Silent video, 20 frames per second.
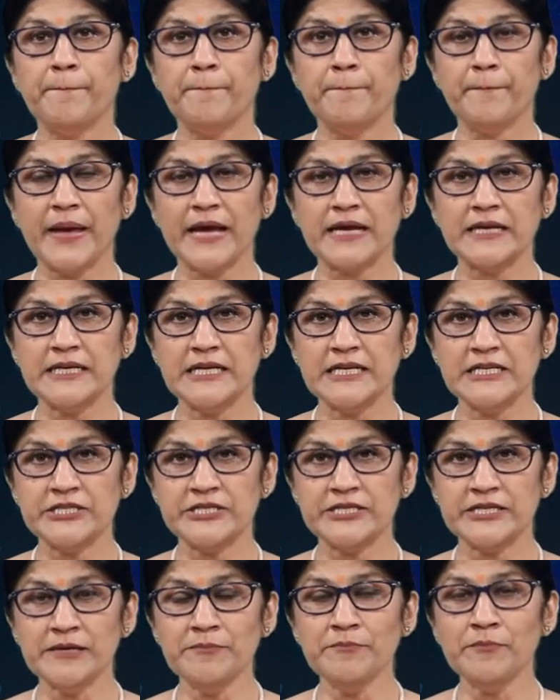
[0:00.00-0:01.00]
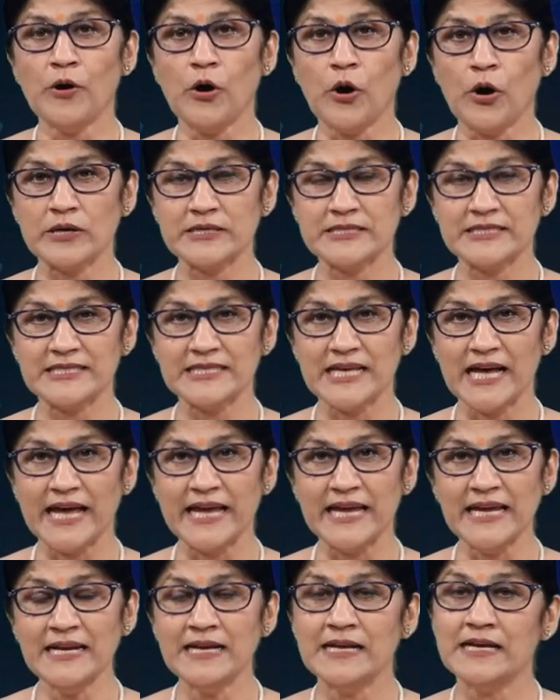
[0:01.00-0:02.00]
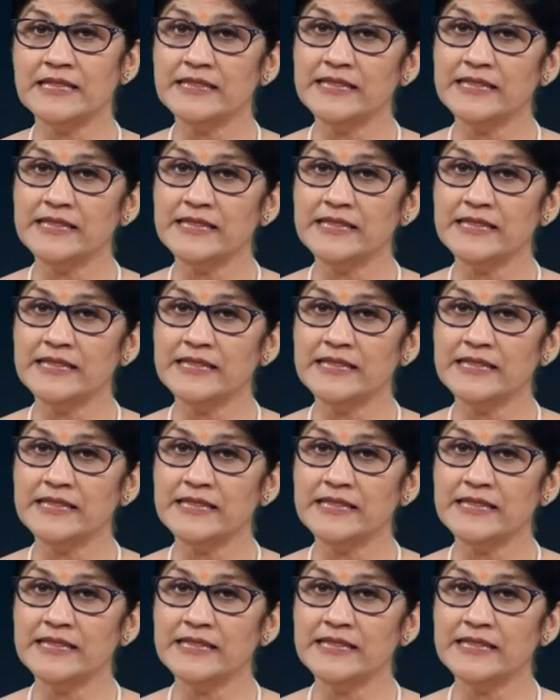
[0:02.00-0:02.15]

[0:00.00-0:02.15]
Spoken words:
magnesium oxide,